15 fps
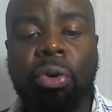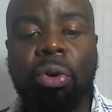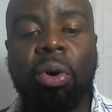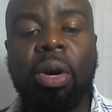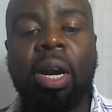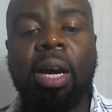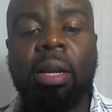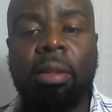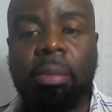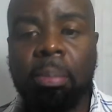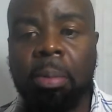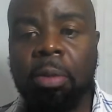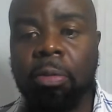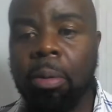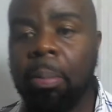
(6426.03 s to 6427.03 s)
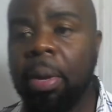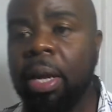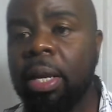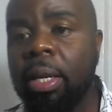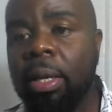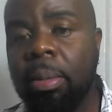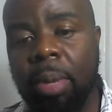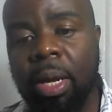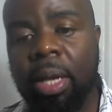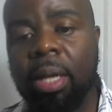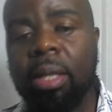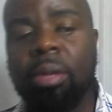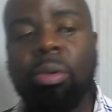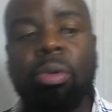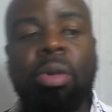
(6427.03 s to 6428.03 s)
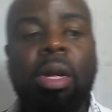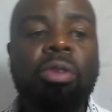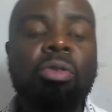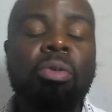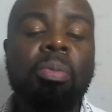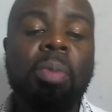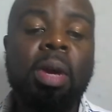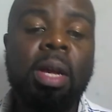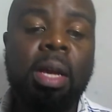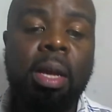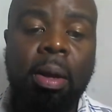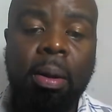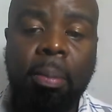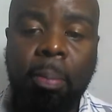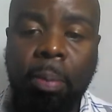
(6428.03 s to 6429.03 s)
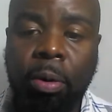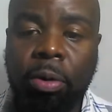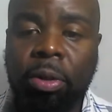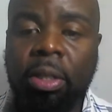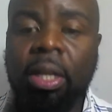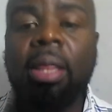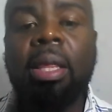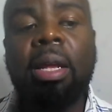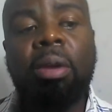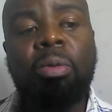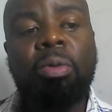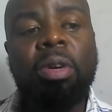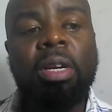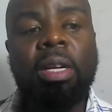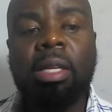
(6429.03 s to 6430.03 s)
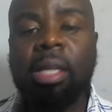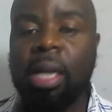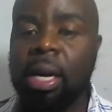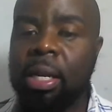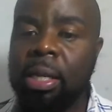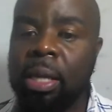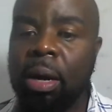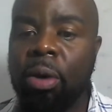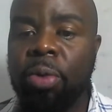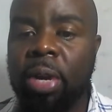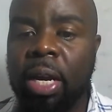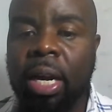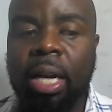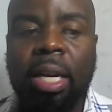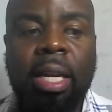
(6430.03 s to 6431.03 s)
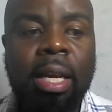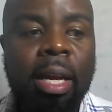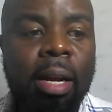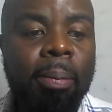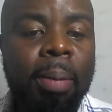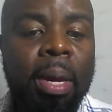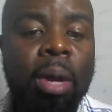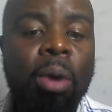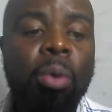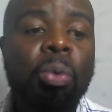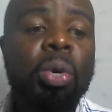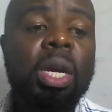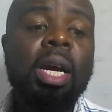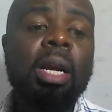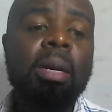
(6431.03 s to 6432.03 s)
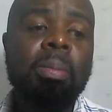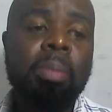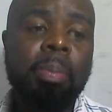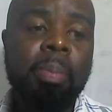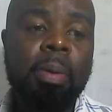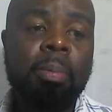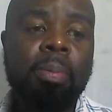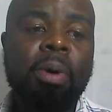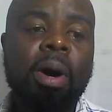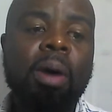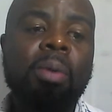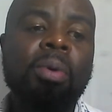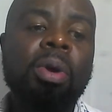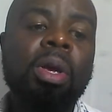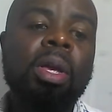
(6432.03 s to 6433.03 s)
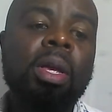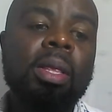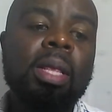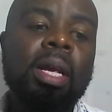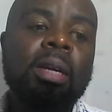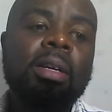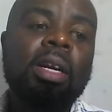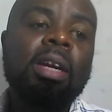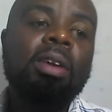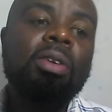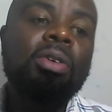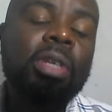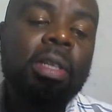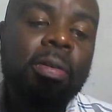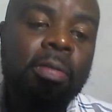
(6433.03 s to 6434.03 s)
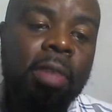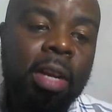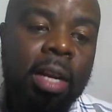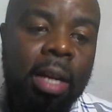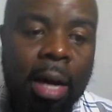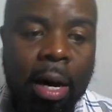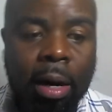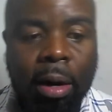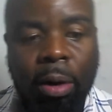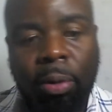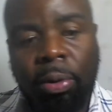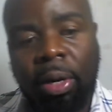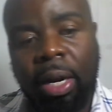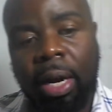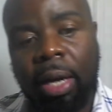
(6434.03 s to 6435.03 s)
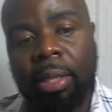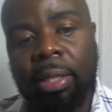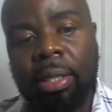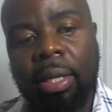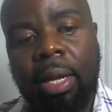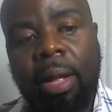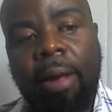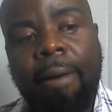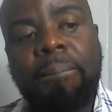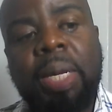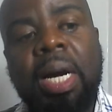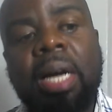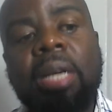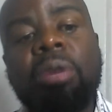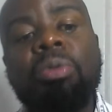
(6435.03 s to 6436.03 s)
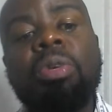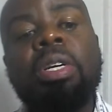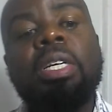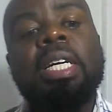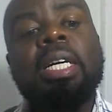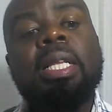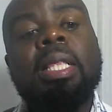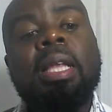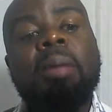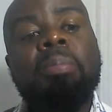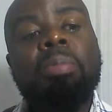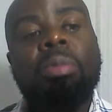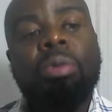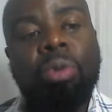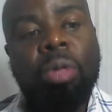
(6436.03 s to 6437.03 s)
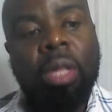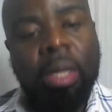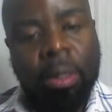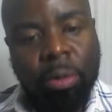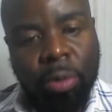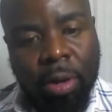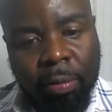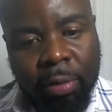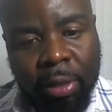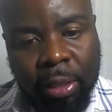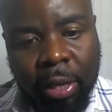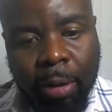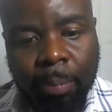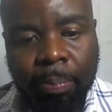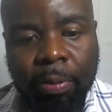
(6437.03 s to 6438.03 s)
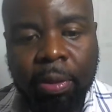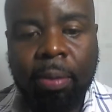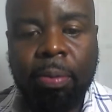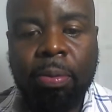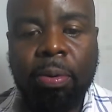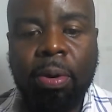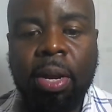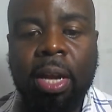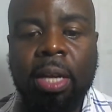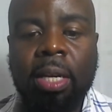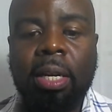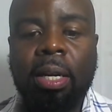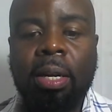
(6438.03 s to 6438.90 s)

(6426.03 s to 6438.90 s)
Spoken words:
or ask me for my email so that you may post, and then we discuss how we can help. We help people away that are not even around us, and we take them through the 12 steps. You get it?